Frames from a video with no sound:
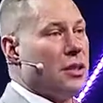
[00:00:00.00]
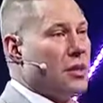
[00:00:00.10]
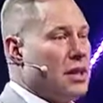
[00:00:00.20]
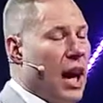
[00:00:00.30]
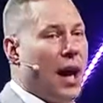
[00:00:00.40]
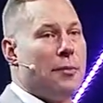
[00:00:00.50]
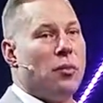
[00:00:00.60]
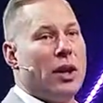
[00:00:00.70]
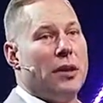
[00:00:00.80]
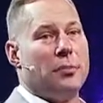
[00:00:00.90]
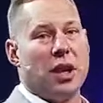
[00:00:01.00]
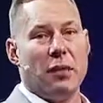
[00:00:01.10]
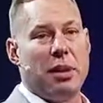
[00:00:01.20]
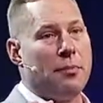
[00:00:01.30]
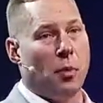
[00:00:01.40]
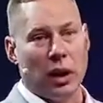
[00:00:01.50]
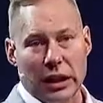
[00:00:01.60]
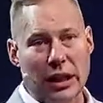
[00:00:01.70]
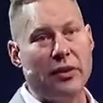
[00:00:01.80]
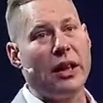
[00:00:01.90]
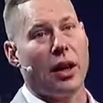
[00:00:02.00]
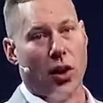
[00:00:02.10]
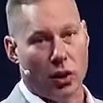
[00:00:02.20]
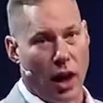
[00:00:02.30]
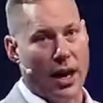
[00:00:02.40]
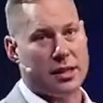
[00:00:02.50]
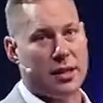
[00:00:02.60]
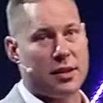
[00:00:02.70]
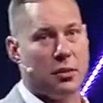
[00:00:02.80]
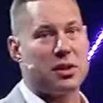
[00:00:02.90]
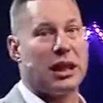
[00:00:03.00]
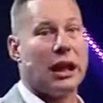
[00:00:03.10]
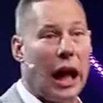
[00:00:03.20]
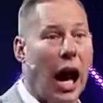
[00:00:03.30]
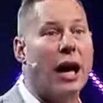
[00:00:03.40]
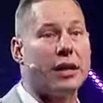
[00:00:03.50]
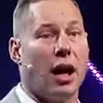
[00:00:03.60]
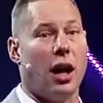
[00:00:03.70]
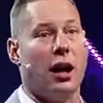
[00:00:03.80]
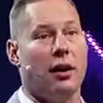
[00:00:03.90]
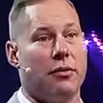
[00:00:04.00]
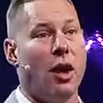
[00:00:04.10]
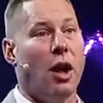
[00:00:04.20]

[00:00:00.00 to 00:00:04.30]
to a time when people were living in crisis, and there was a lot of